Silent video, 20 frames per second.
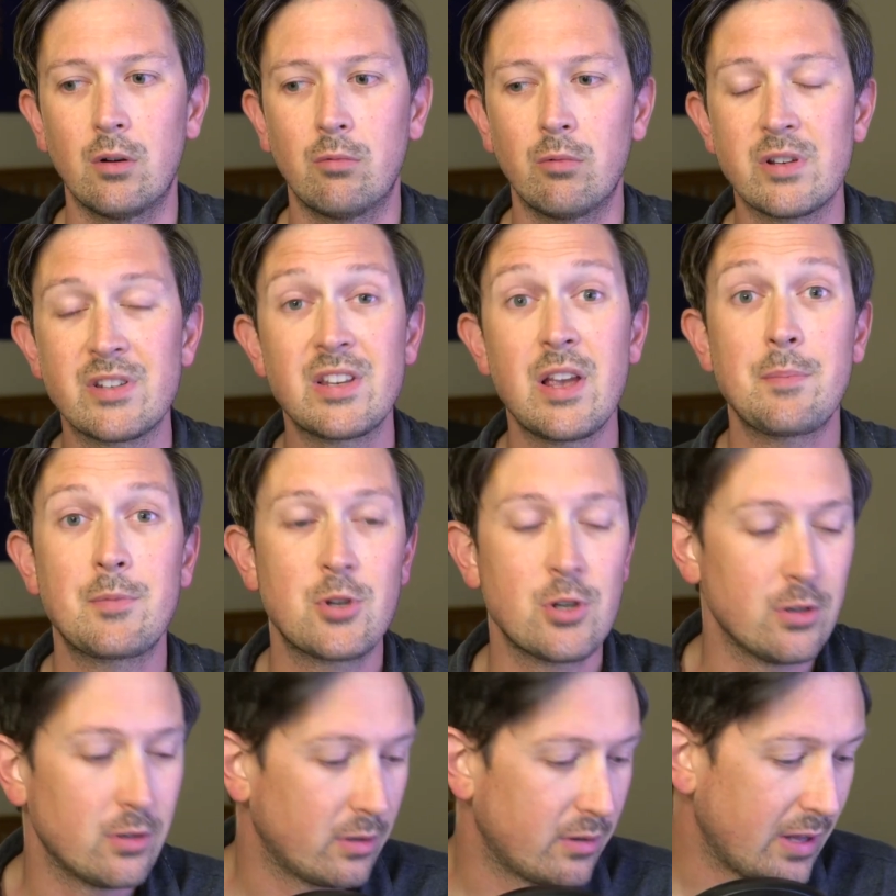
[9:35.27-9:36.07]

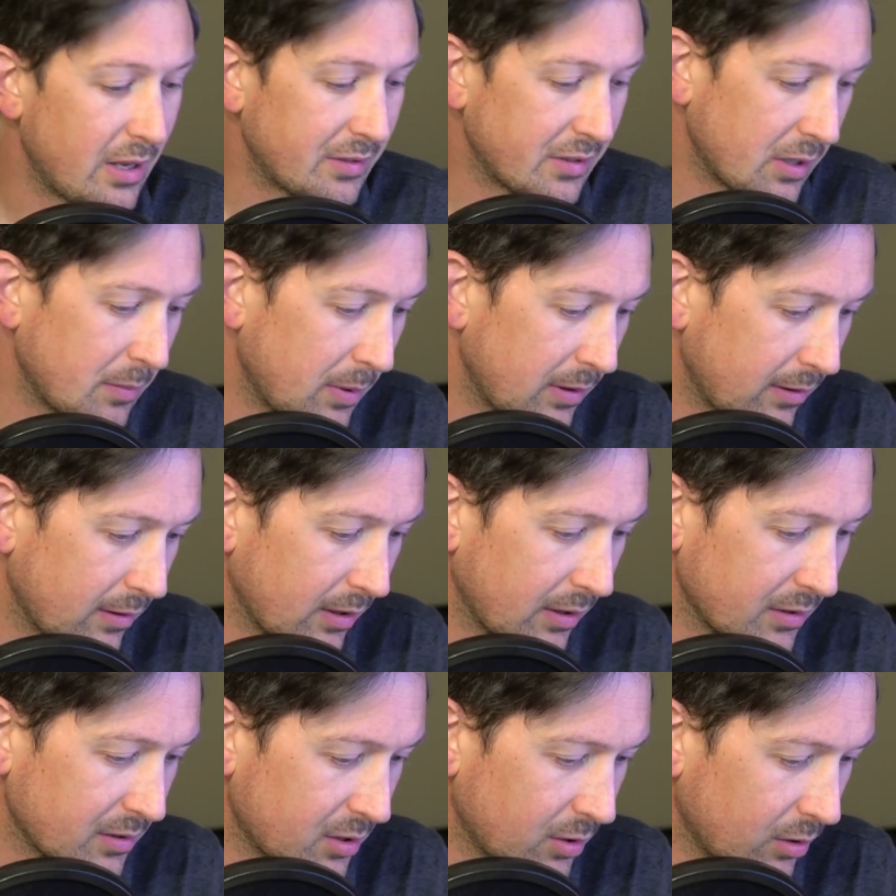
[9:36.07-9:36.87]
reception, that type of
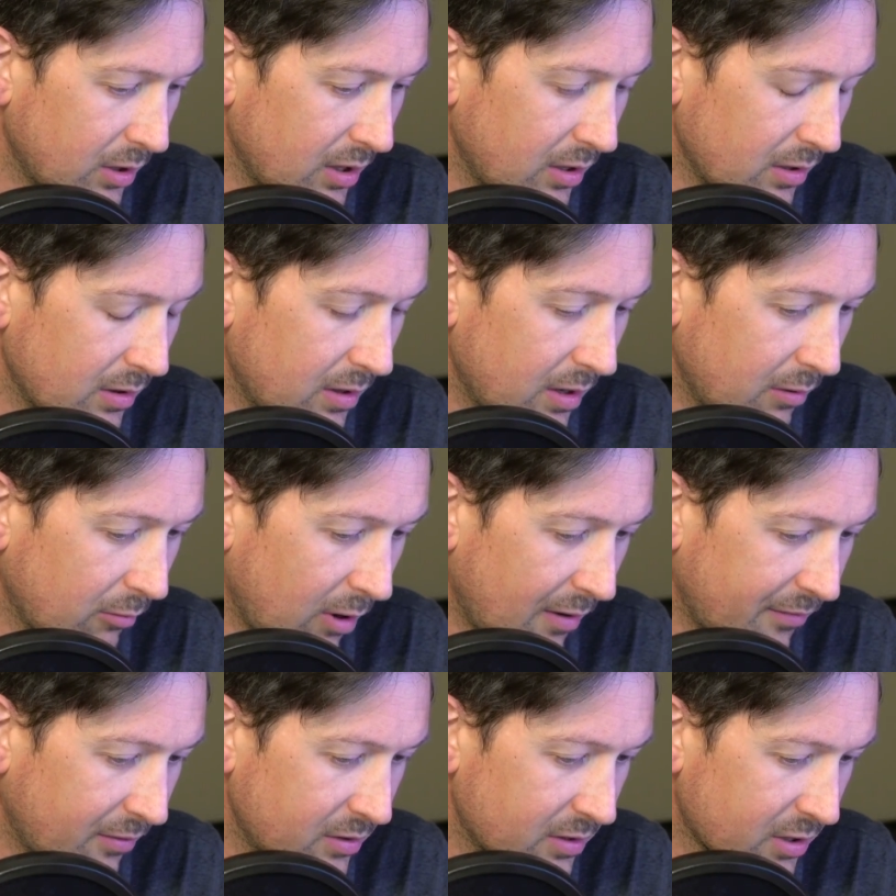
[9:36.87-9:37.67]
thing. So they
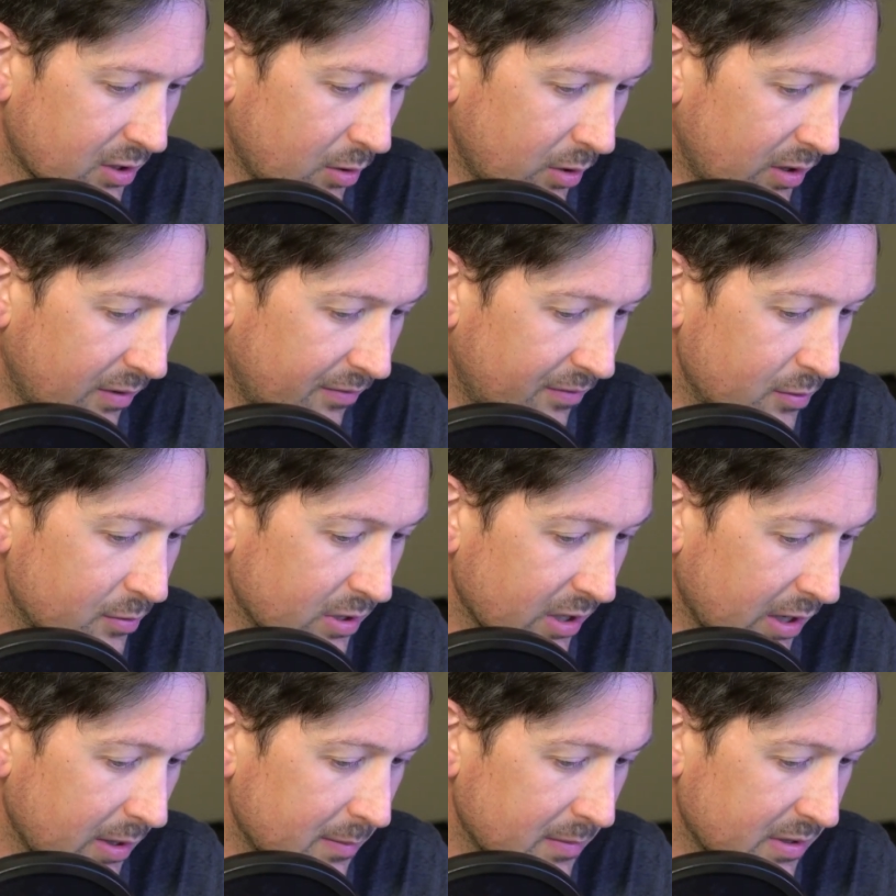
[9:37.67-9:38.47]
reference quite a few
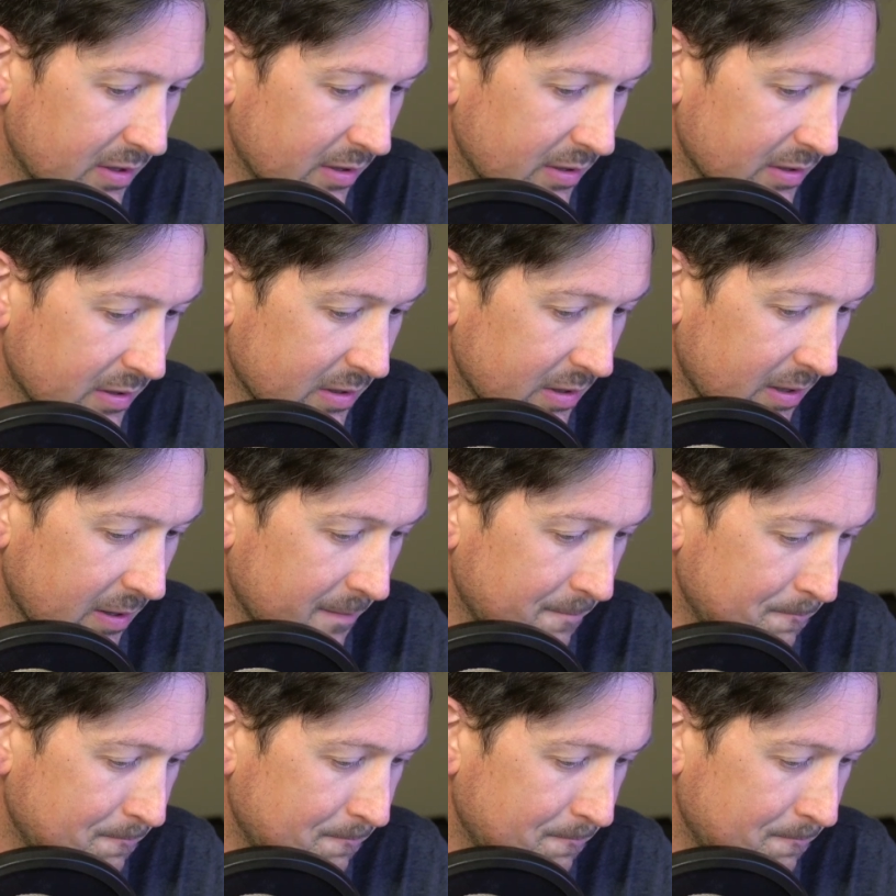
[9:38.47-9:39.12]
times this